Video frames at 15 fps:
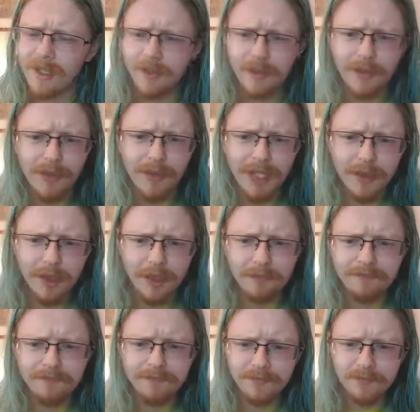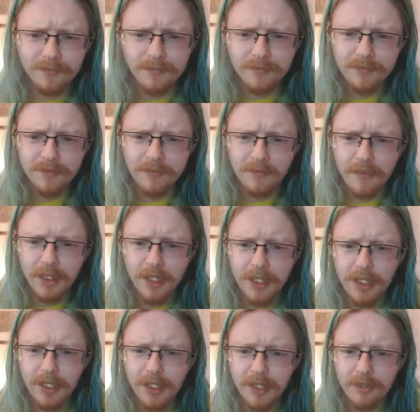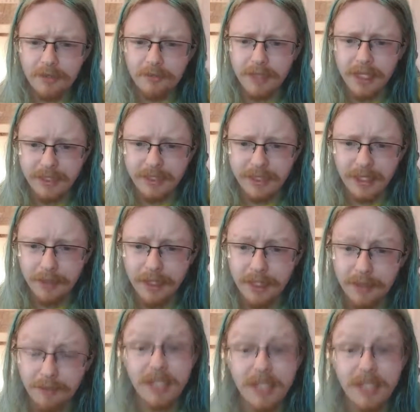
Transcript: I don't know that term. Red teaming.